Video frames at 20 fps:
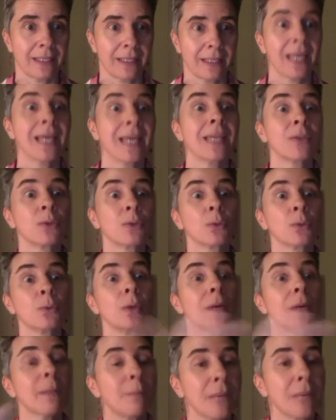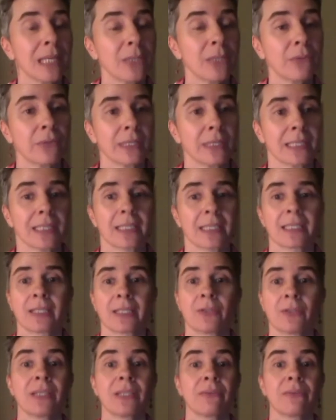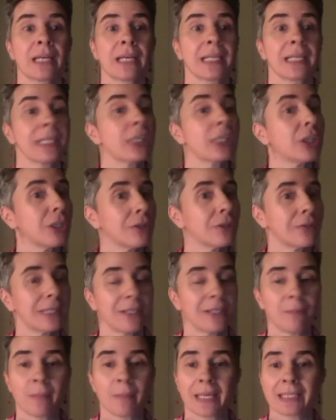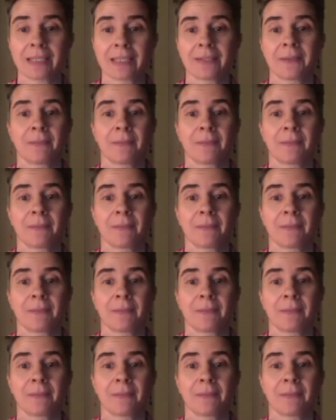and to manifest the divine here in matter.